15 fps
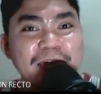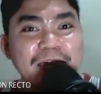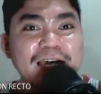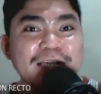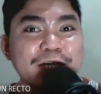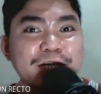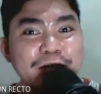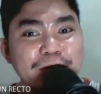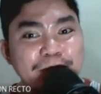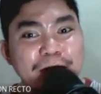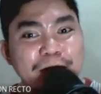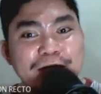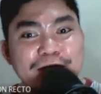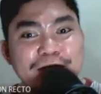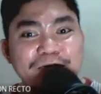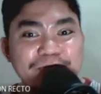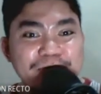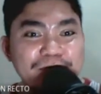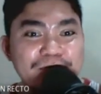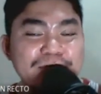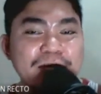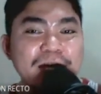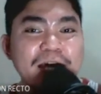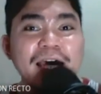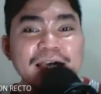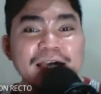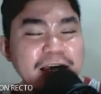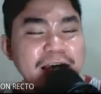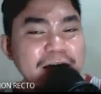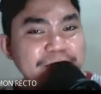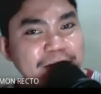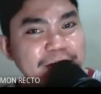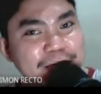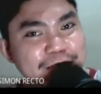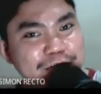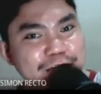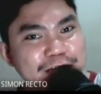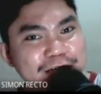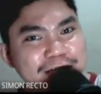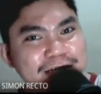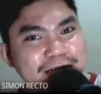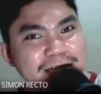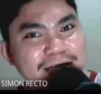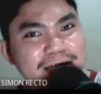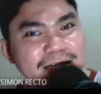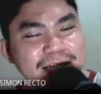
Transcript: easier because of those definitions.